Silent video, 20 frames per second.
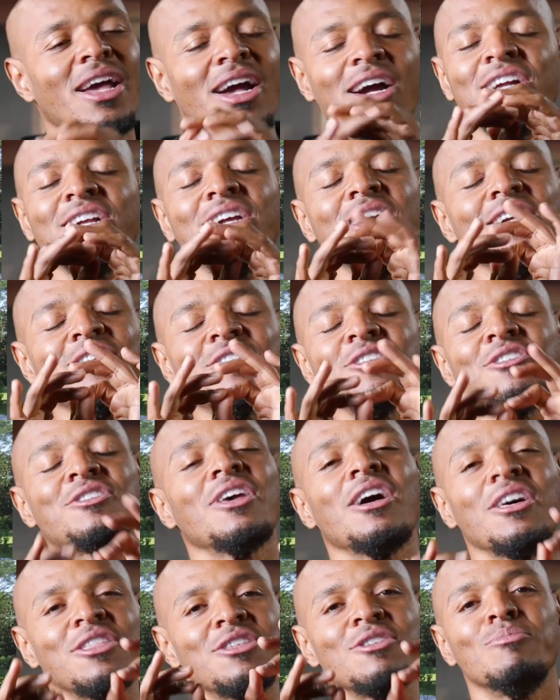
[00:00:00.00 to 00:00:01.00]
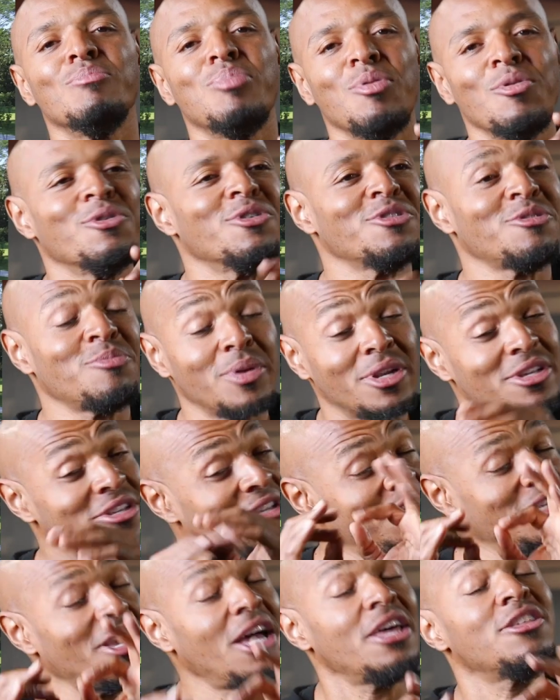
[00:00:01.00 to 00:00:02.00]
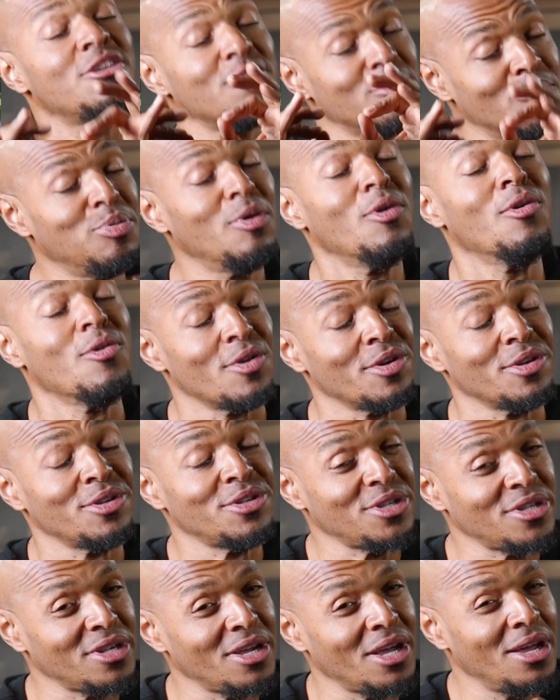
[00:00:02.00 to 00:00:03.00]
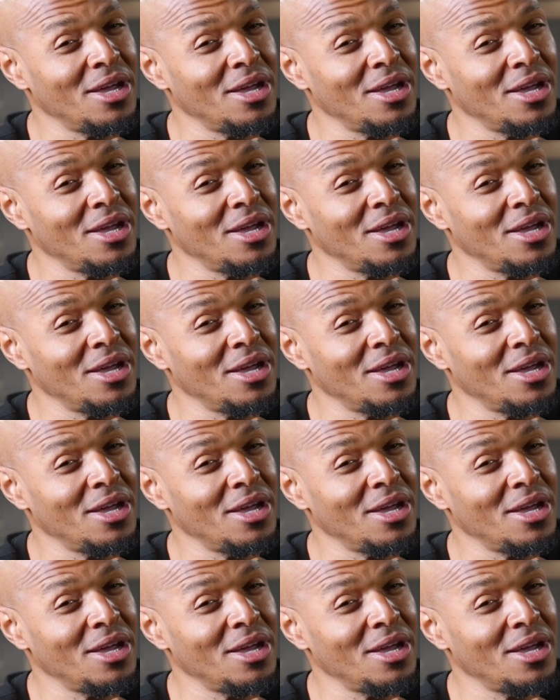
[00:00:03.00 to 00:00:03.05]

a good southern porch. But a southern porch